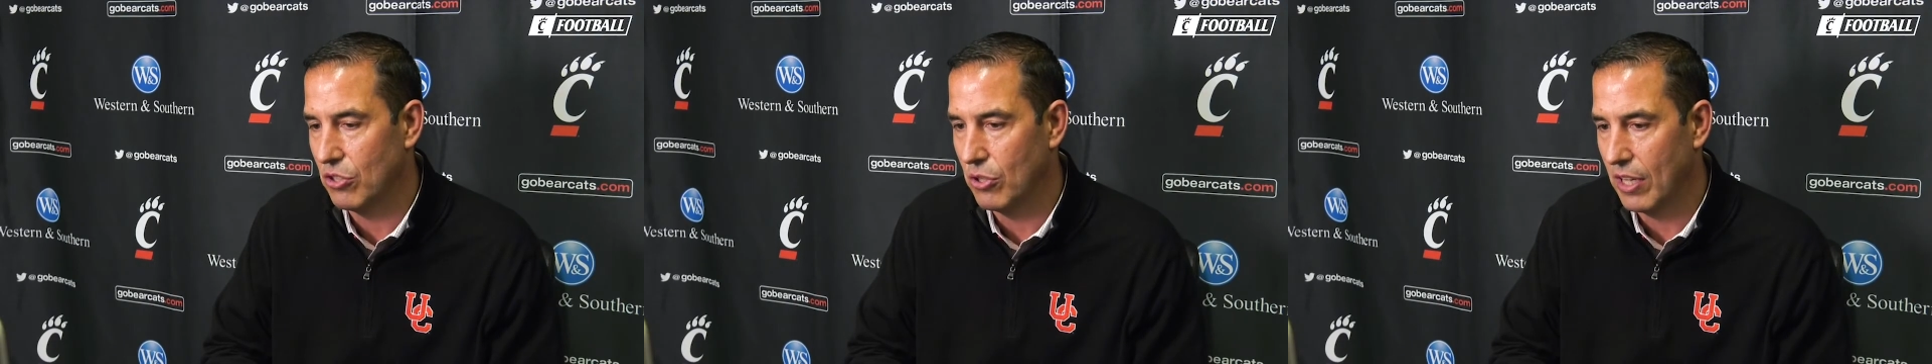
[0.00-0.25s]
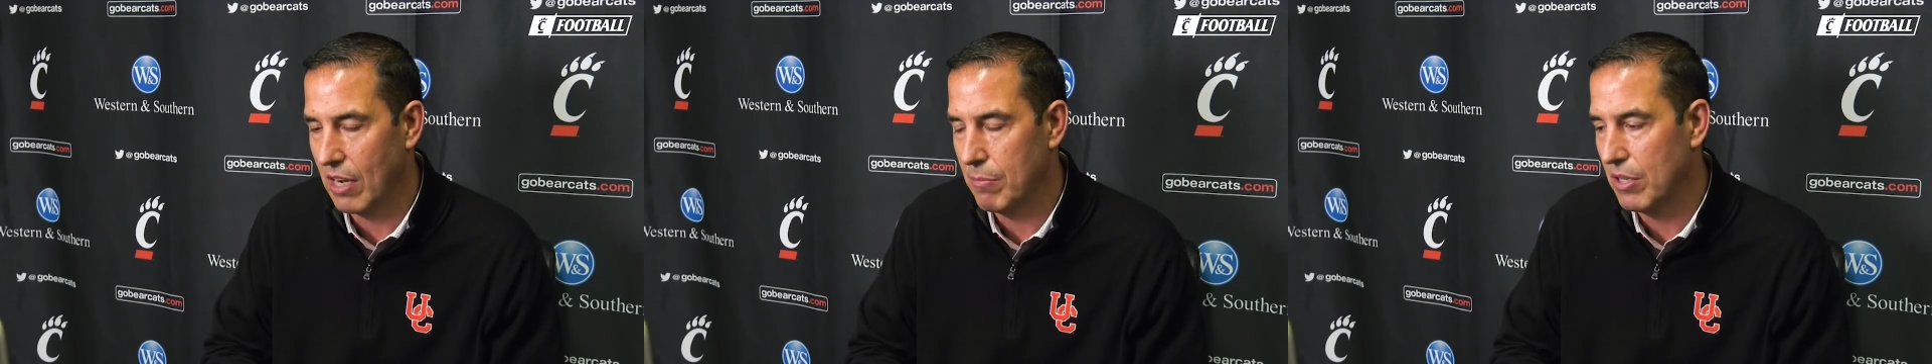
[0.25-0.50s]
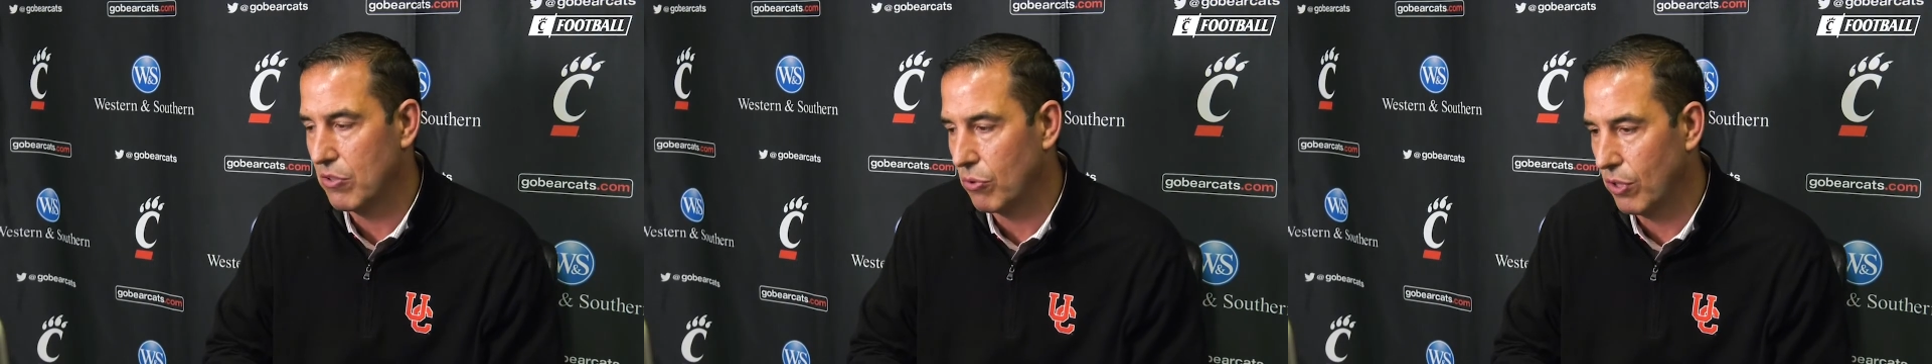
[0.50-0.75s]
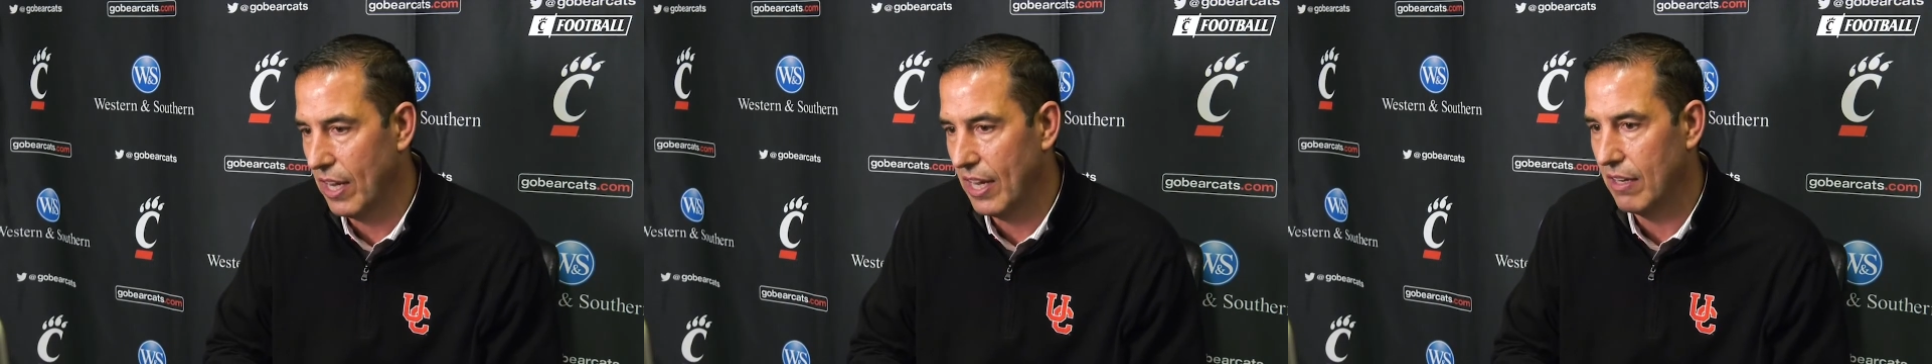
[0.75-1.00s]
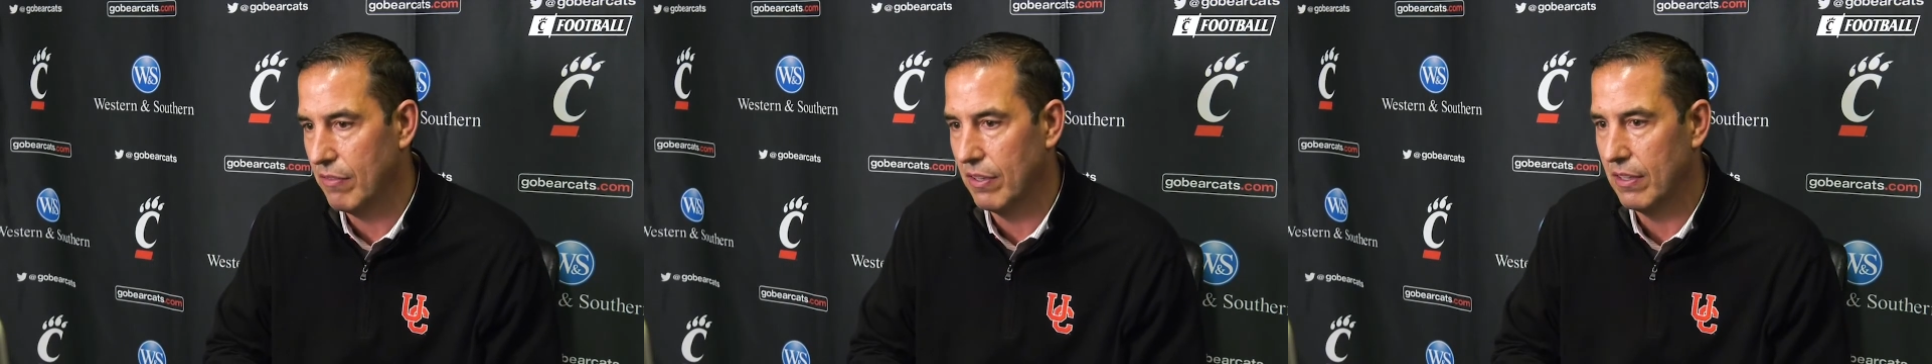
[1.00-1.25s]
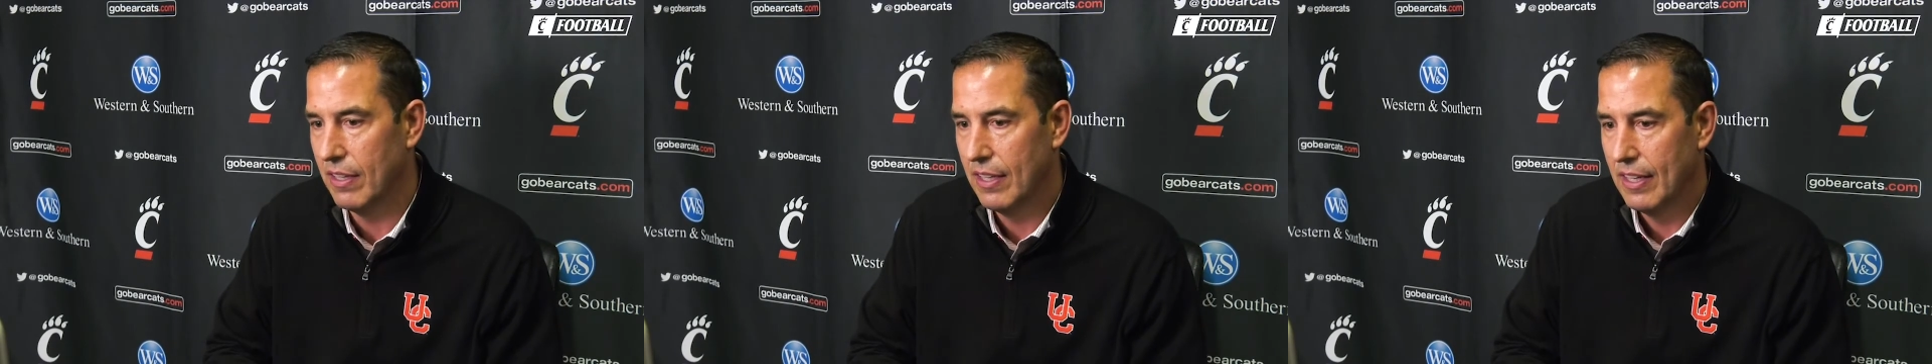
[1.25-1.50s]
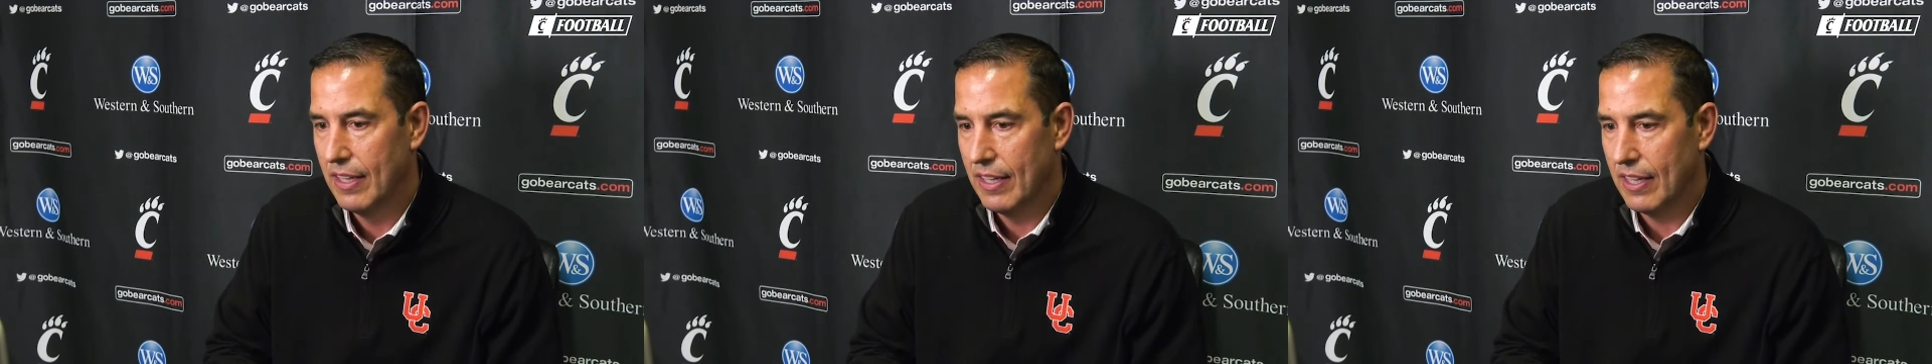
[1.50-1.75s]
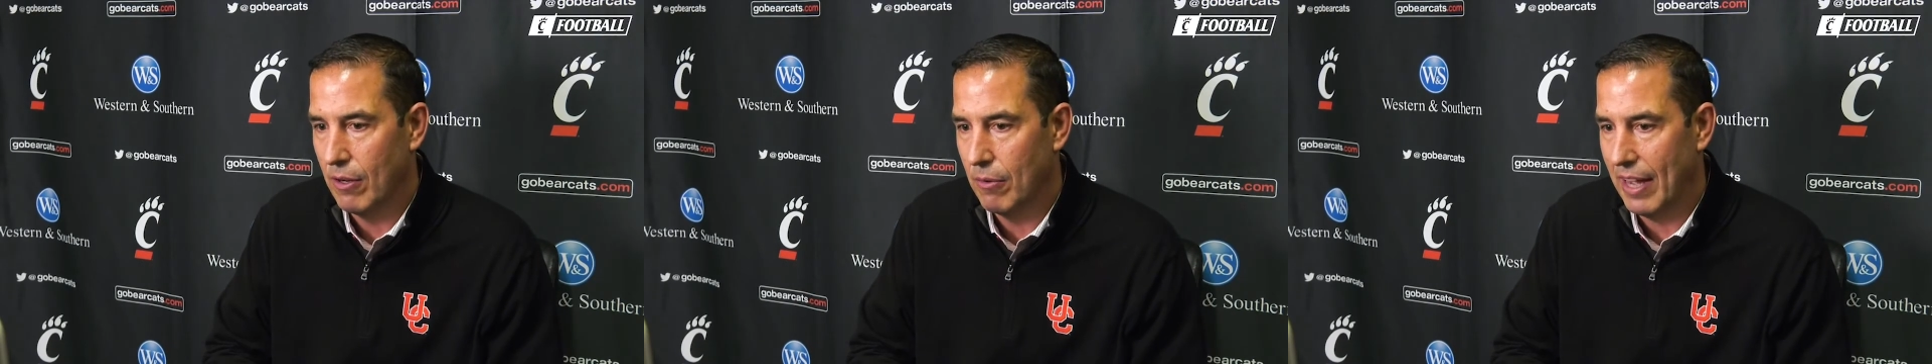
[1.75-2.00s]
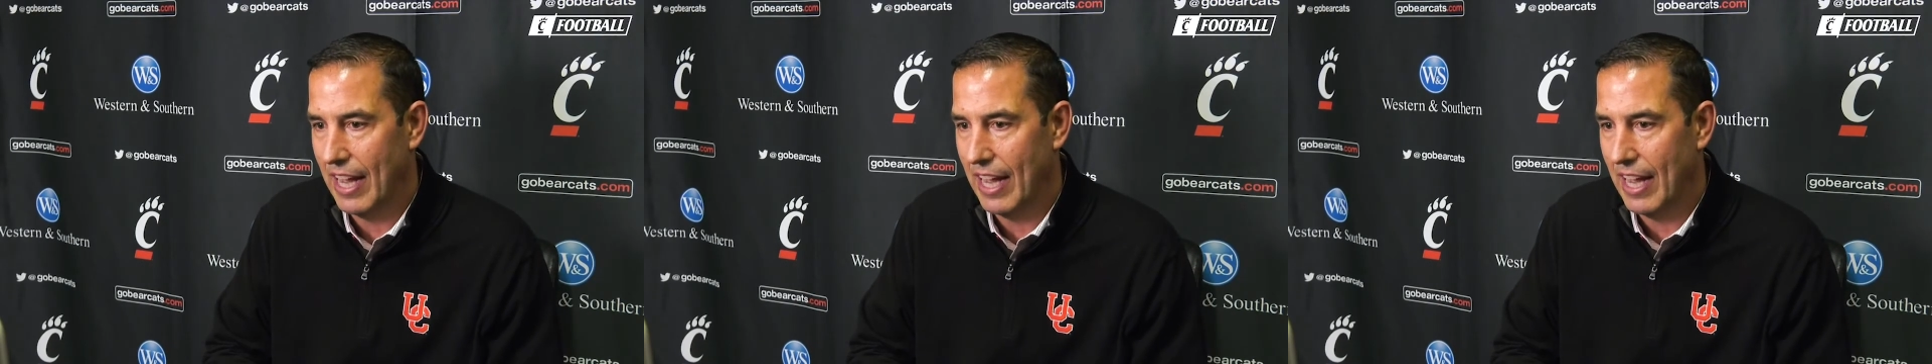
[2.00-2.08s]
So you got to be creative and, you know,